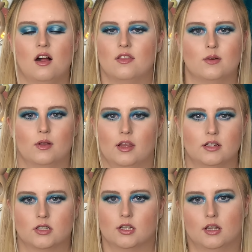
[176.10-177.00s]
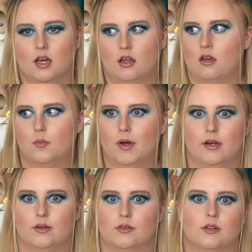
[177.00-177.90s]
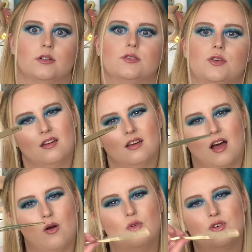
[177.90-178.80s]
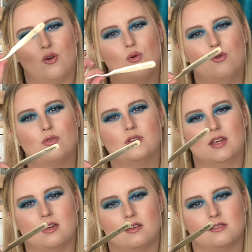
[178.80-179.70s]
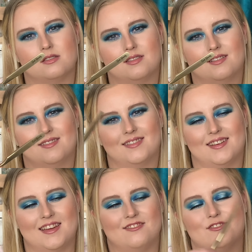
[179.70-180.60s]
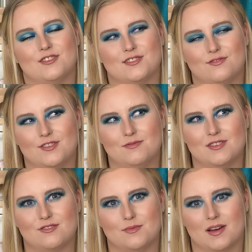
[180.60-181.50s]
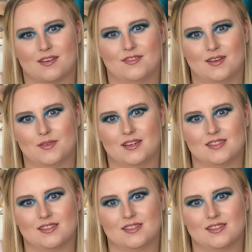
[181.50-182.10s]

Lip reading: they were literally like £1 or £2. I wouldn't own these if it wasn't for the mystery bag, if that makes